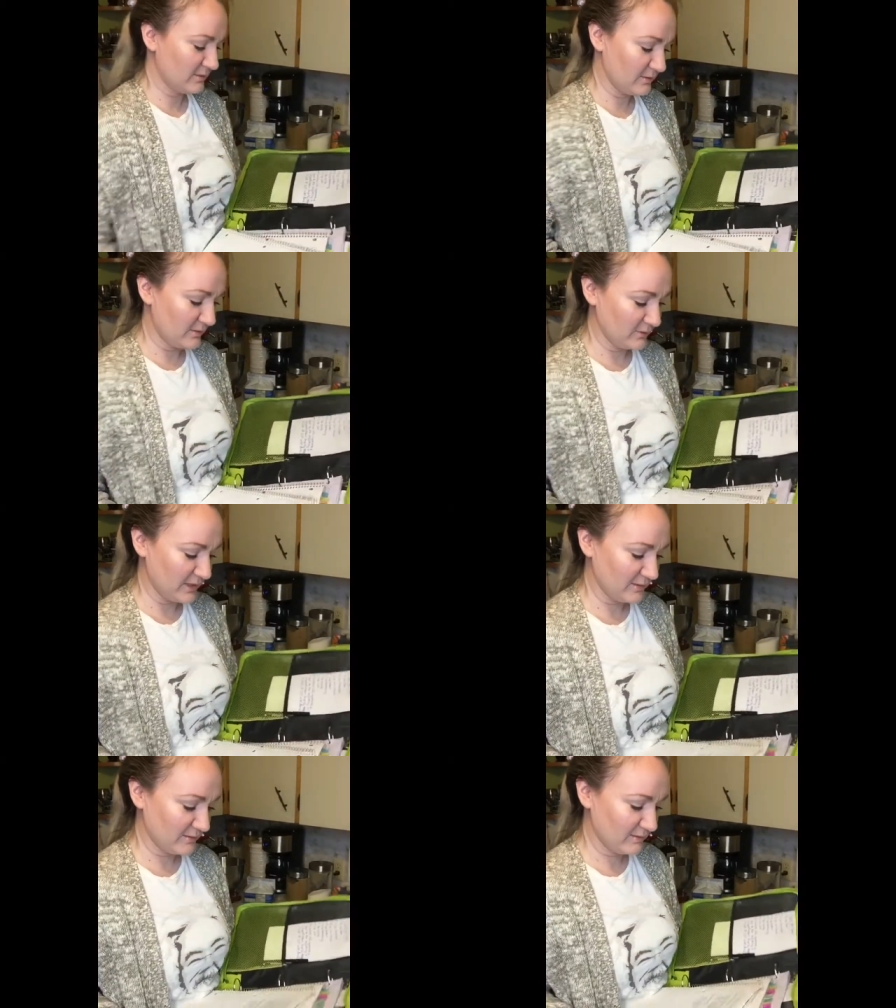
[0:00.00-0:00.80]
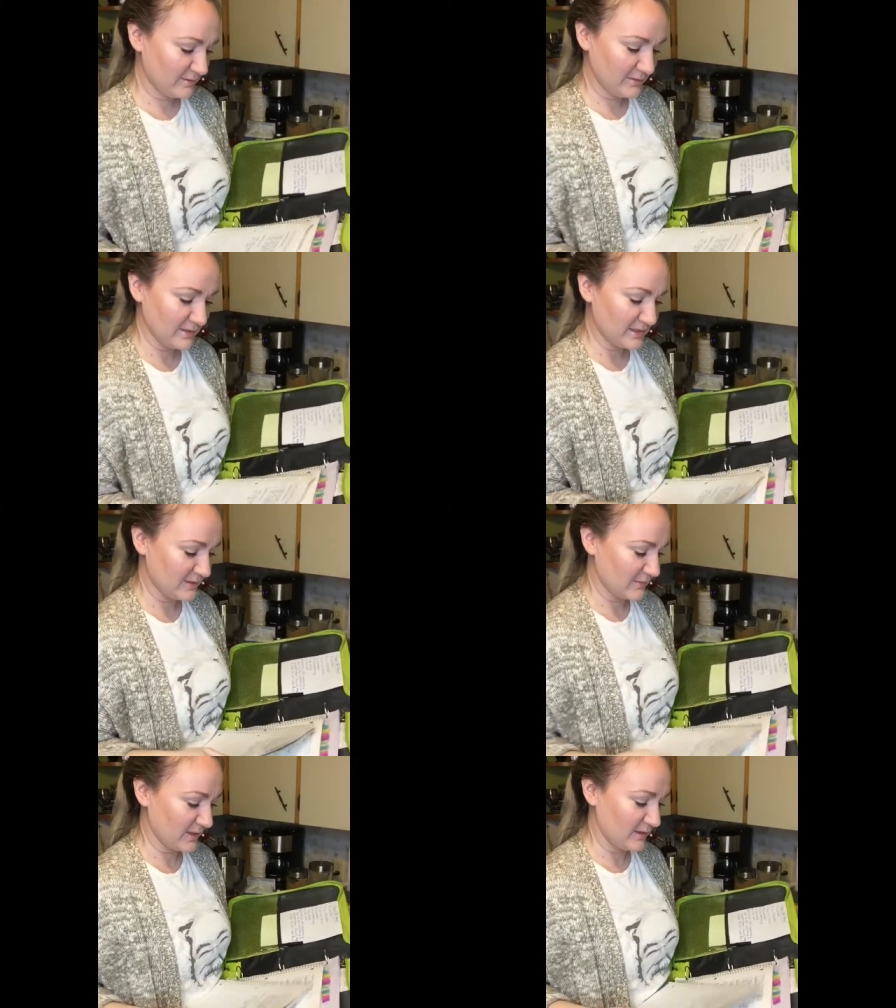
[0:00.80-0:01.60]
Oh wait, this
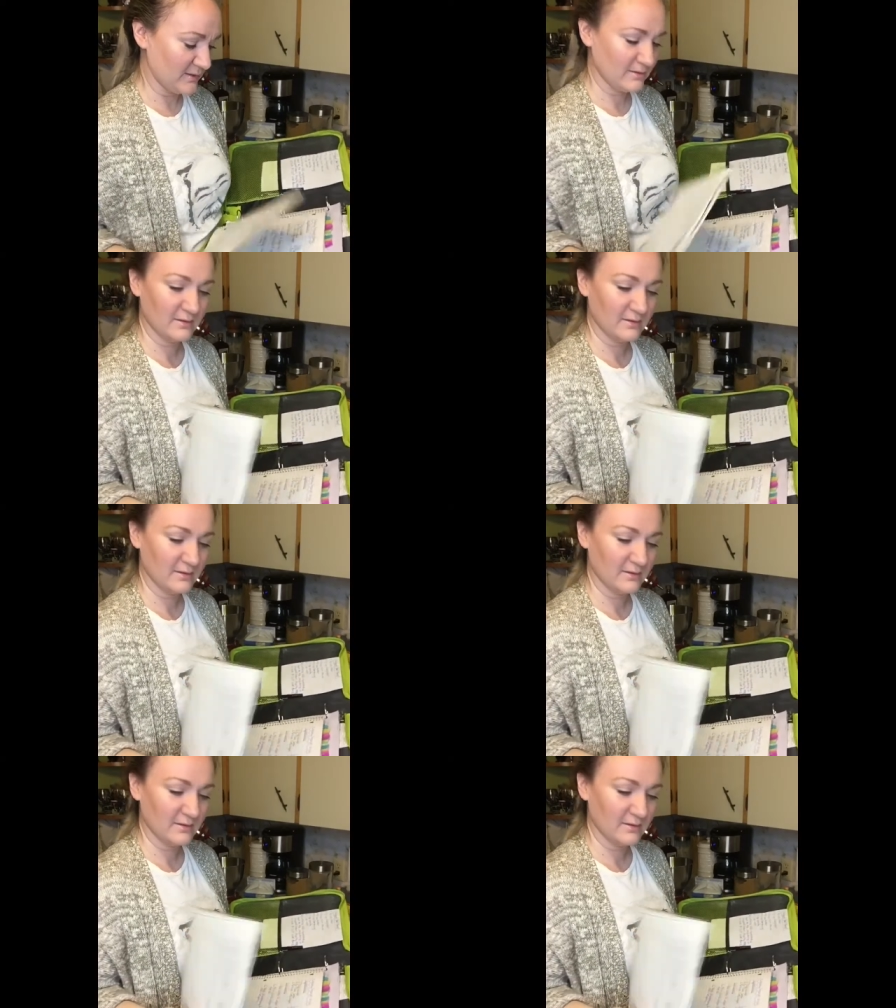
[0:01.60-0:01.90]
is my